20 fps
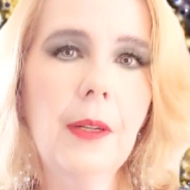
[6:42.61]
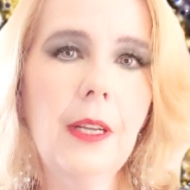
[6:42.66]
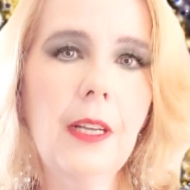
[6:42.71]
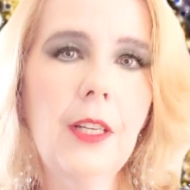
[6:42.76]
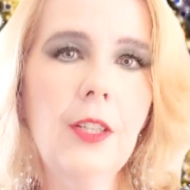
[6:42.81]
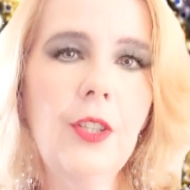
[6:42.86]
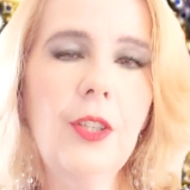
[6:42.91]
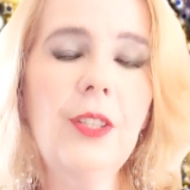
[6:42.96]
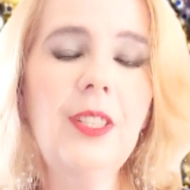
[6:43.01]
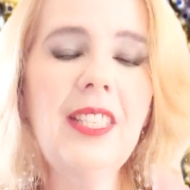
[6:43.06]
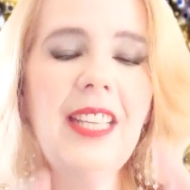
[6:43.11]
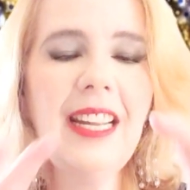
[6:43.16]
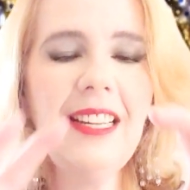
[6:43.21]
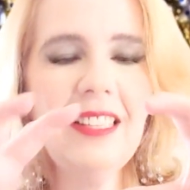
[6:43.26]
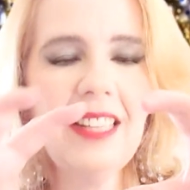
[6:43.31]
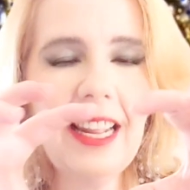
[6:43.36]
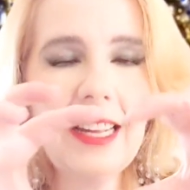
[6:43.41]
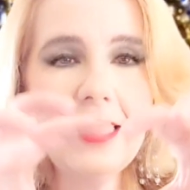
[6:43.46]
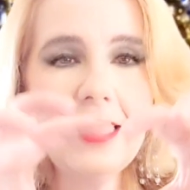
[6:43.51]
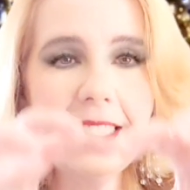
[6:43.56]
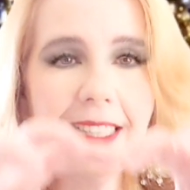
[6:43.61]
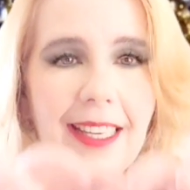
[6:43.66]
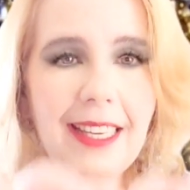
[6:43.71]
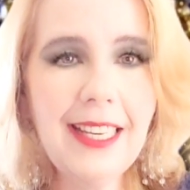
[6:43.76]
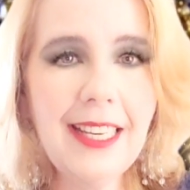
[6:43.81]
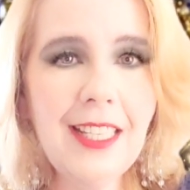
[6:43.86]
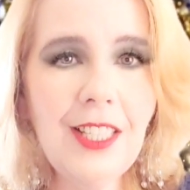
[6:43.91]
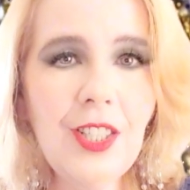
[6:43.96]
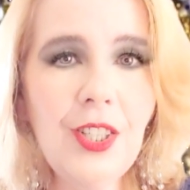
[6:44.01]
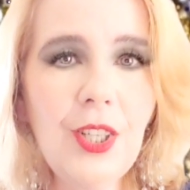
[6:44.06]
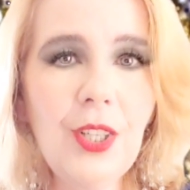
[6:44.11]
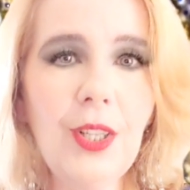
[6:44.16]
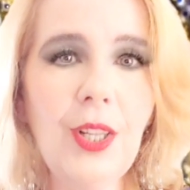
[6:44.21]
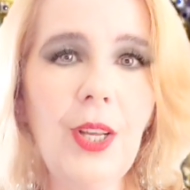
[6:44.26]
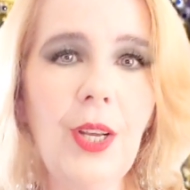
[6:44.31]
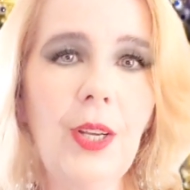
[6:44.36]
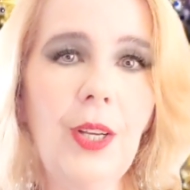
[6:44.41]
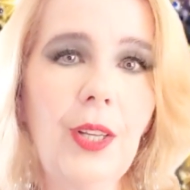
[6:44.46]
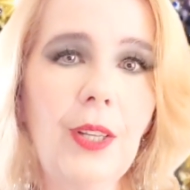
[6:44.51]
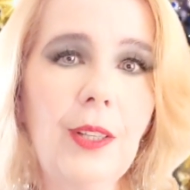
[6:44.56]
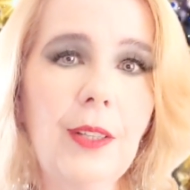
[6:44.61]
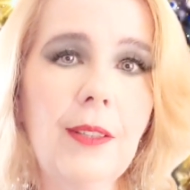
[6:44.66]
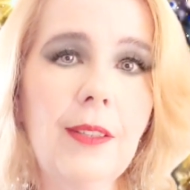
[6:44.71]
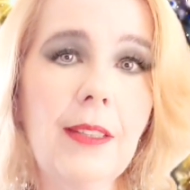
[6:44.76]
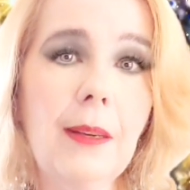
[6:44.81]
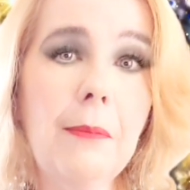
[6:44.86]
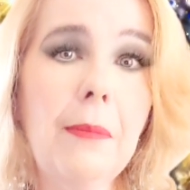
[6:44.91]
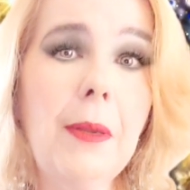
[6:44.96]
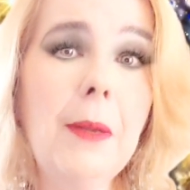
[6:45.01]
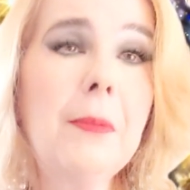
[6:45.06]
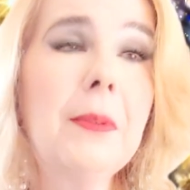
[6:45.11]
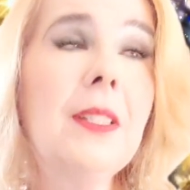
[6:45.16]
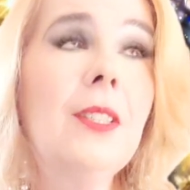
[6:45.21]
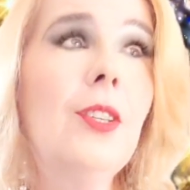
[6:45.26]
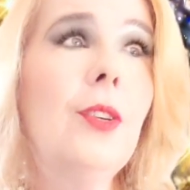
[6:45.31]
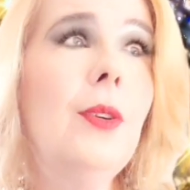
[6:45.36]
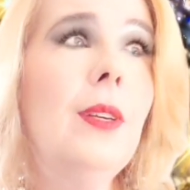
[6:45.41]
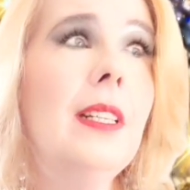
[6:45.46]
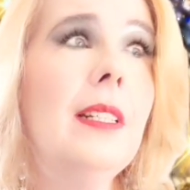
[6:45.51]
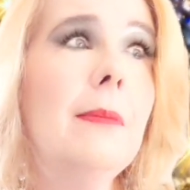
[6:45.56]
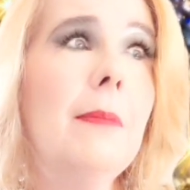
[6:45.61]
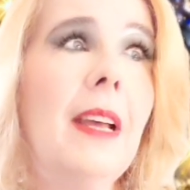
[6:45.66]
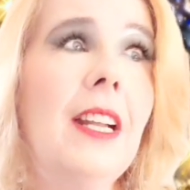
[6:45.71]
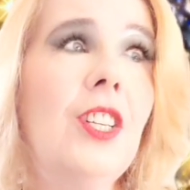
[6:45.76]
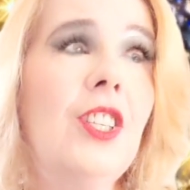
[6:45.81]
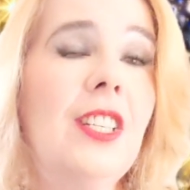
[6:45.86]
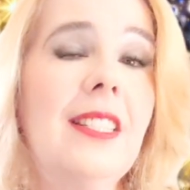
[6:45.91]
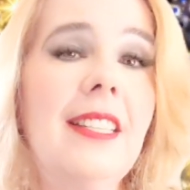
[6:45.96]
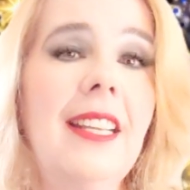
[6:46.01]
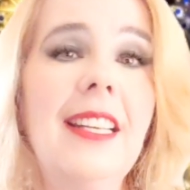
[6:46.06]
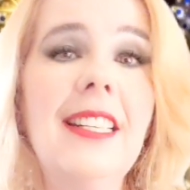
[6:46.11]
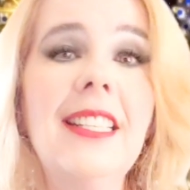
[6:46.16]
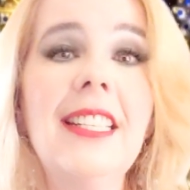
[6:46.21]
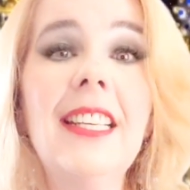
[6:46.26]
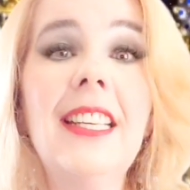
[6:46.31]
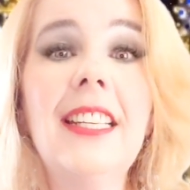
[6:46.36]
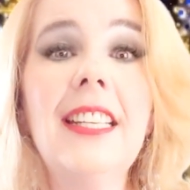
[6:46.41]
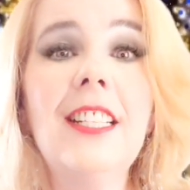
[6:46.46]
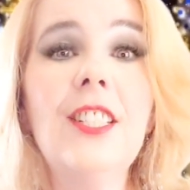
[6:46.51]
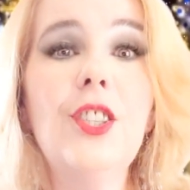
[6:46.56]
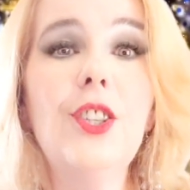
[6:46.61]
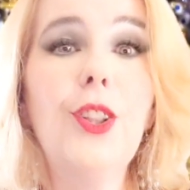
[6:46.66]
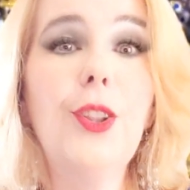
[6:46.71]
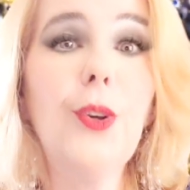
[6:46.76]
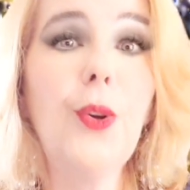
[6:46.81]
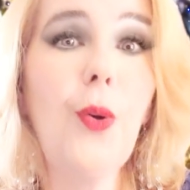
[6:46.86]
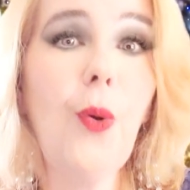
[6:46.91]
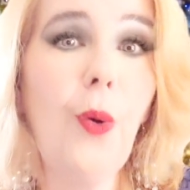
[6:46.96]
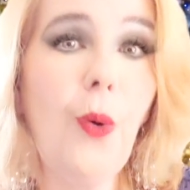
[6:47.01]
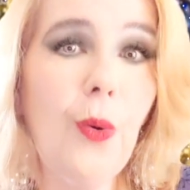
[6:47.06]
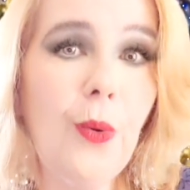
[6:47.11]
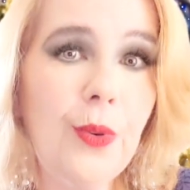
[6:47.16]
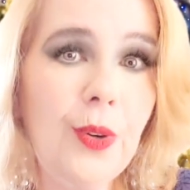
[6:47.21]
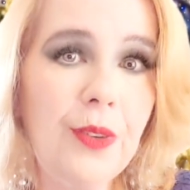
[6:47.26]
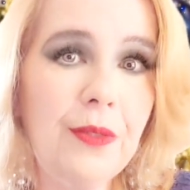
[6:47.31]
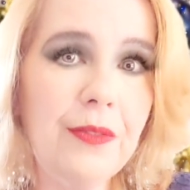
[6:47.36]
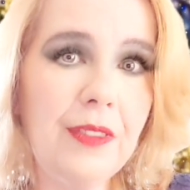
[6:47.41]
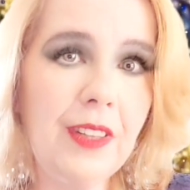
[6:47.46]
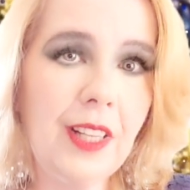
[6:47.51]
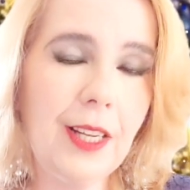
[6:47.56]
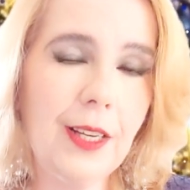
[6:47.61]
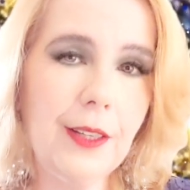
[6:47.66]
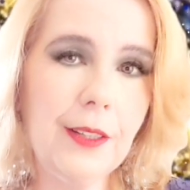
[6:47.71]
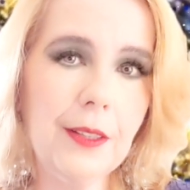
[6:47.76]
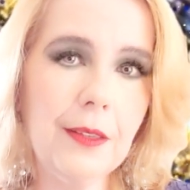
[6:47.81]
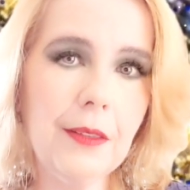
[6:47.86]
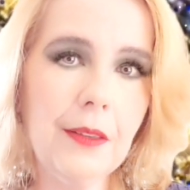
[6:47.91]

to send that into the earth. Some people do as much as sending it into the core of the earth.